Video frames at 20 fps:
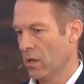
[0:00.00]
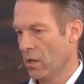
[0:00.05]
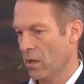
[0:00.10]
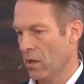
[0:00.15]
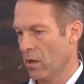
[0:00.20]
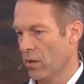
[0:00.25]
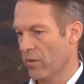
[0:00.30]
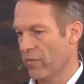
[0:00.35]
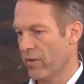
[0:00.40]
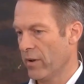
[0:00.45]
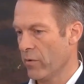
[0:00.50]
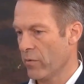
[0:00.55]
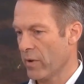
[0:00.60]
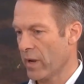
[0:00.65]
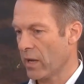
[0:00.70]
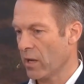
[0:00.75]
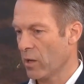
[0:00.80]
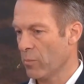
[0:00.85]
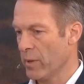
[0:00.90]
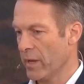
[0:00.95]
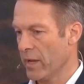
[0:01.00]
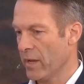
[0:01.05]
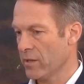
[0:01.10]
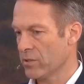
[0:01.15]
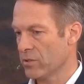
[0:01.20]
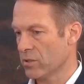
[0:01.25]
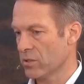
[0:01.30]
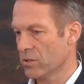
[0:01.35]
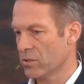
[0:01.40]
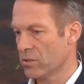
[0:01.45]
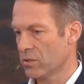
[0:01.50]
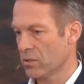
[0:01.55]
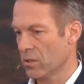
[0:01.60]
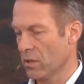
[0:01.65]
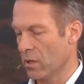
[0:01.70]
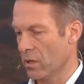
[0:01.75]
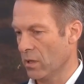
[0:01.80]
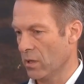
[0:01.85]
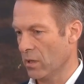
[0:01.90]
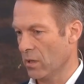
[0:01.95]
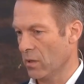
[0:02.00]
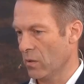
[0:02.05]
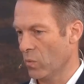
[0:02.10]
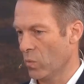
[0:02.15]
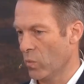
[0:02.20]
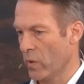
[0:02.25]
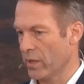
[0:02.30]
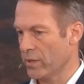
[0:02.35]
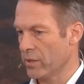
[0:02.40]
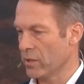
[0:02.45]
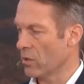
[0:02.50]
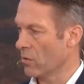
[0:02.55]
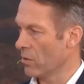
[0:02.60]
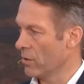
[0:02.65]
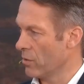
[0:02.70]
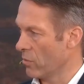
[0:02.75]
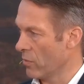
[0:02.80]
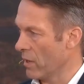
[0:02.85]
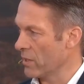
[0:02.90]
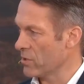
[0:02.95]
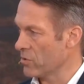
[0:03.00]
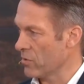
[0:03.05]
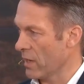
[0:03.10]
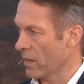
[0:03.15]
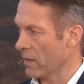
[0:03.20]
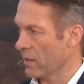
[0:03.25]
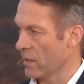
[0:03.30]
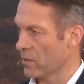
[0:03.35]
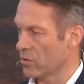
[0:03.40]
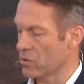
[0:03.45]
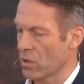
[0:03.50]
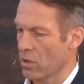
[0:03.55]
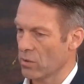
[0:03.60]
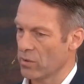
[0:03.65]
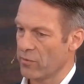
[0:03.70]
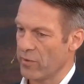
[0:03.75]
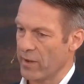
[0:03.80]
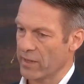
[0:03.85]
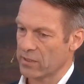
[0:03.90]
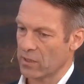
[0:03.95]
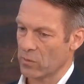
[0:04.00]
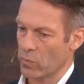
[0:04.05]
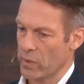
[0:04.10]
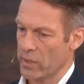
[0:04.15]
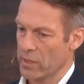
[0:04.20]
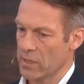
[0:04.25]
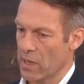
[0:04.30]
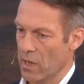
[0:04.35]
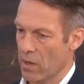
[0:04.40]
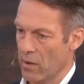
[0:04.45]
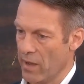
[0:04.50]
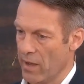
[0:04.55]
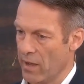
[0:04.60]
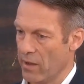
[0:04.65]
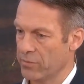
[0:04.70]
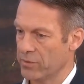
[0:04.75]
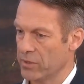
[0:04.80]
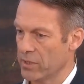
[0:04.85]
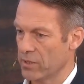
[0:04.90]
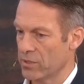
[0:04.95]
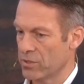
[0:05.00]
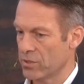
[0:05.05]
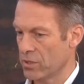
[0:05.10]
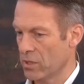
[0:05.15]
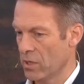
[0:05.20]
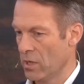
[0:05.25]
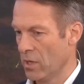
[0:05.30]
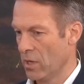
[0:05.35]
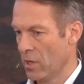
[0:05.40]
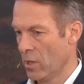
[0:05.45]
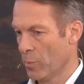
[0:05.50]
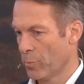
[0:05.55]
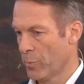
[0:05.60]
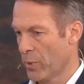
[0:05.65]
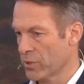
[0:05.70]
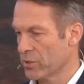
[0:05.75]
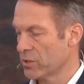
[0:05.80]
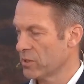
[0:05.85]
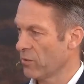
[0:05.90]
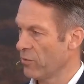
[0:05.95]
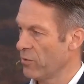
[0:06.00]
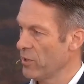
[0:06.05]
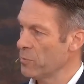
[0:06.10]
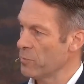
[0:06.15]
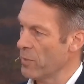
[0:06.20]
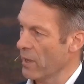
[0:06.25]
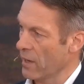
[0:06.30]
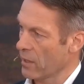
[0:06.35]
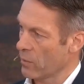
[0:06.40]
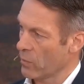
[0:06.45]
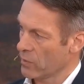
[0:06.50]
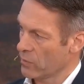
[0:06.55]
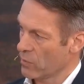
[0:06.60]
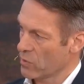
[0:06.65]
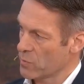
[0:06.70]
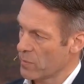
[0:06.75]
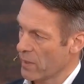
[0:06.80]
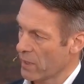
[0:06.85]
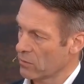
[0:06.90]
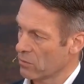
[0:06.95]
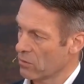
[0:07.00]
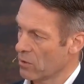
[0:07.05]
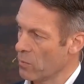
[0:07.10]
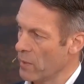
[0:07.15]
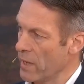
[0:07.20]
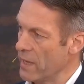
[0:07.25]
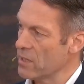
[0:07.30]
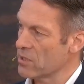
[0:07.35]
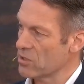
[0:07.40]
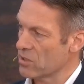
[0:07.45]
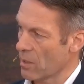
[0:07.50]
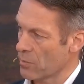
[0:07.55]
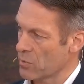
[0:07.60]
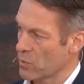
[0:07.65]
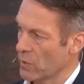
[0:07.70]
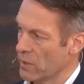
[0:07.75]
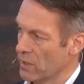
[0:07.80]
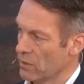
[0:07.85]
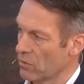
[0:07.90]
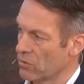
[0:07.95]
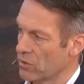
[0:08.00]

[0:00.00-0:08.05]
on a very regular basis whether you're on the right track. And so the fact that we now have this positive feedback with respect to the main steps we need to